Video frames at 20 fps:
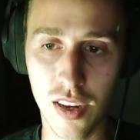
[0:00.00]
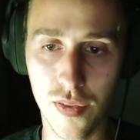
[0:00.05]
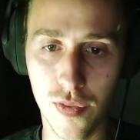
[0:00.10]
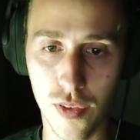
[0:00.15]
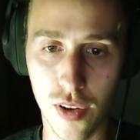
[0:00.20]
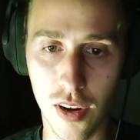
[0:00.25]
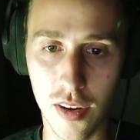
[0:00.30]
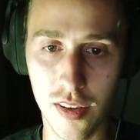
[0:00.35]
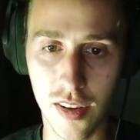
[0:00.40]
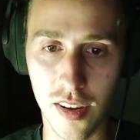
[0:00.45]
for
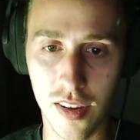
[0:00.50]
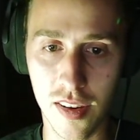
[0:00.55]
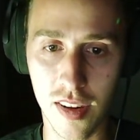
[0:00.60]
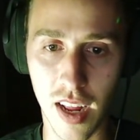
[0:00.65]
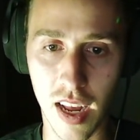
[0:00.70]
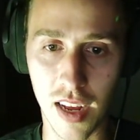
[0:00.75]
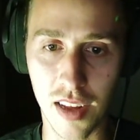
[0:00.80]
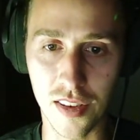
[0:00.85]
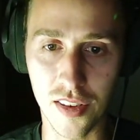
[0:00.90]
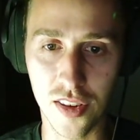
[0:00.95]
us to
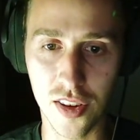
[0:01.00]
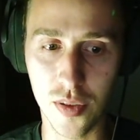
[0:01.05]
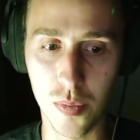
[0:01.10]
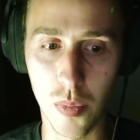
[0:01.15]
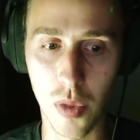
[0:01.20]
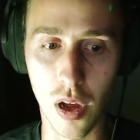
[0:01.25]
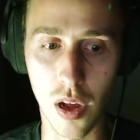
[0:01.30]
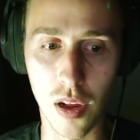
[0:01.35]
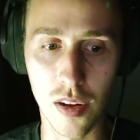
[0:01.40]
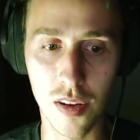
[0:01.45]
stay in
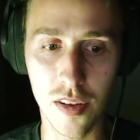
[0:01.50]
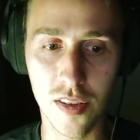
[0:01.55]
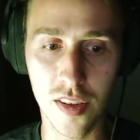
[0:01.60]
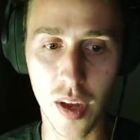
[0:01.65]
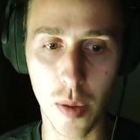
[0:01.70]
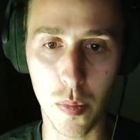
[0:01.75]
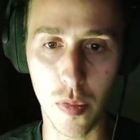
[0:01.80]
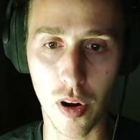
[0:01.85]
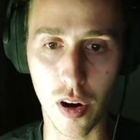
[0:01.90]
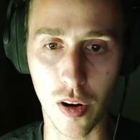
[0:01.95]
small,
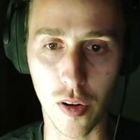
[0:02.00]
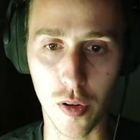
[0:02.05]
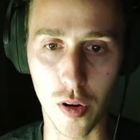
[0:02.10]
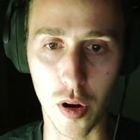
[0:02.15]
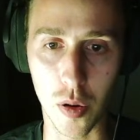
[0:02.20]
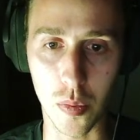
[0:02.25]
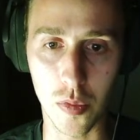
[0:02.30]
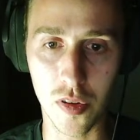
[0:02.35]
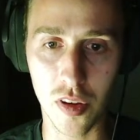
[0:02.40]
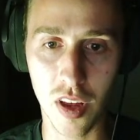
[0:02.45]
separate
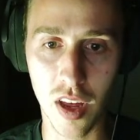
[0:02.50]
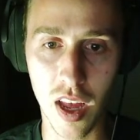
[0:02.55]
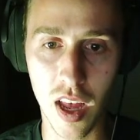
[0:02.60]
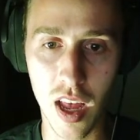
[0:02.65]
groups.